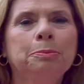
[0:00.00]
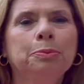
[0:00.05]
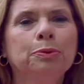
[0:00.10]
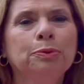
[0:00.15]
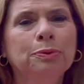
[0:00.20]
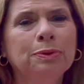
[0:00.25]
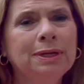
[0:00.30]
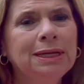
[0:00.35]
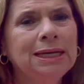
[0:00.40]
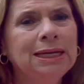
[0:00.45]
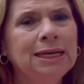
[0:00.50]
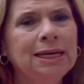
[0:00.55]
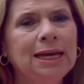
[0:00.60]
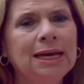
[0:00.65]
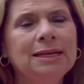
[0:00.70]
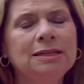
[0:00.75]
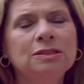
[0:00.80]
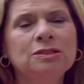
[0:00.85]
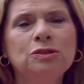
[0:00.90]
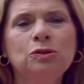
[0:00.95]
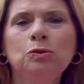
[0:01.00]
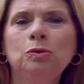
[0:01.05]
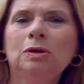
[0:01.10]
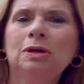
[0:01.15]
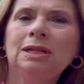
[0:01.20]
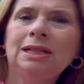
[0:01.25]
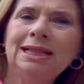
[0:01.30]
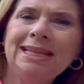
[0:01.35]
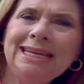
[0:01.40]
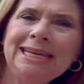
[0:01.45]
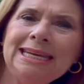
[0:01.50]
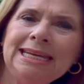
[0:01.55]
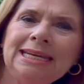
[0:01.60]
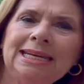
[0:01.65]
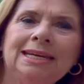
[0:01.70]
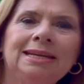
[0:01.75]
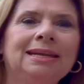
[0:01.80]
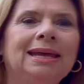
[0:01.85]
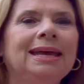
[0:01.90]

pretty and so clean